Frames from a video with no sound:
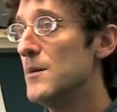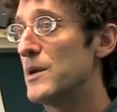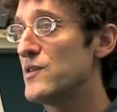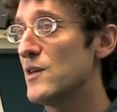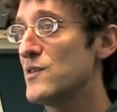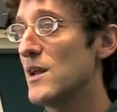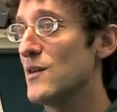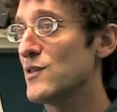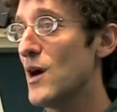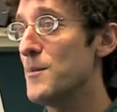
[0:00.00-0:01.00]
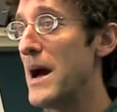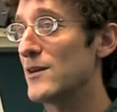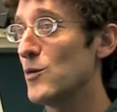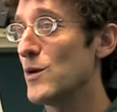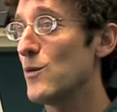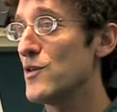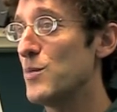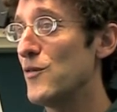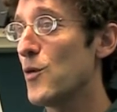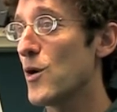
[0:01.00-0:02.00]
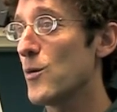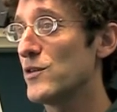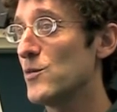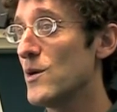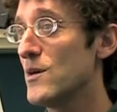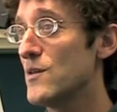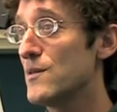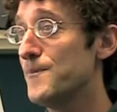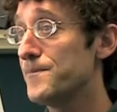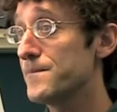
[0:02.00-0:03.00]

But since then, it's gone back to what it was before, which was